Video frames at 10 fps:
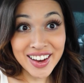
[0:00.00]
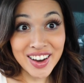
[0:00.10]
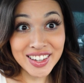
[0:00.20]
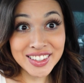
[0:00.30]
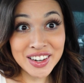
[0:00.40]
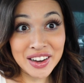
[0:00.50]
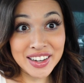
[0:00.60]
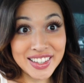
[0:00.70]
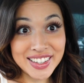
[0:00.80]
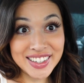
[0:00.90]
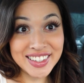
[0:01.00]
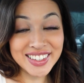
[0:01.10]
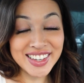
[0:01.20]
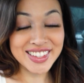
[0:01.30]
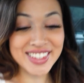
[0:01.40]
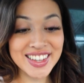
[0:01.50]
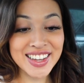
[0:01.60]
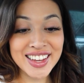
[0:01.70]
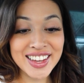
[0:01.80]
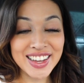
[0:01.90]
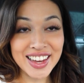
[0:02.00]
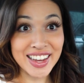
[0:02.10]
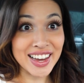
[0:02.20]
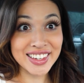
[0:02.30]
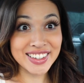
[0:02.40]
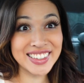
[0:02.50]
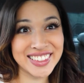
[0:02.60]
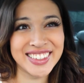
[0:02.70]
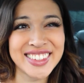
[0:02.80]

all in all, I got it.